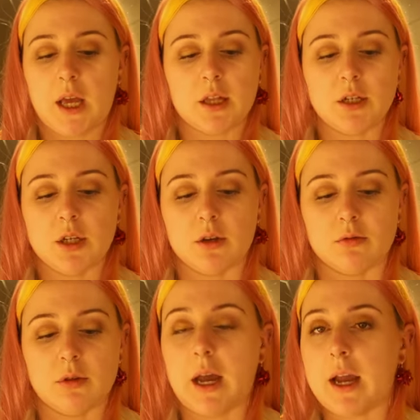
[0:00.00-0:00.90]
I can
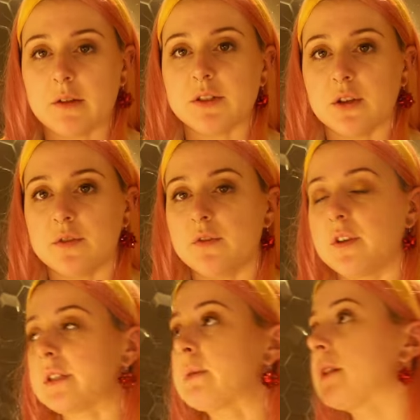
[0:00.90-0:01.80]
do. I have stuff that
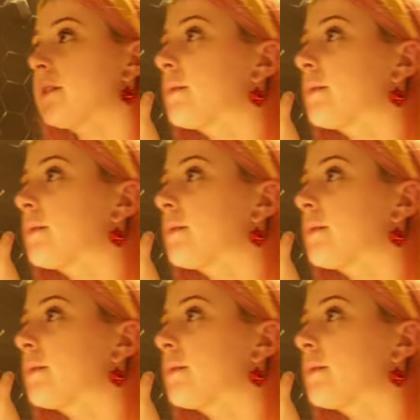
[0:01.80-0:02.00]
fits me that's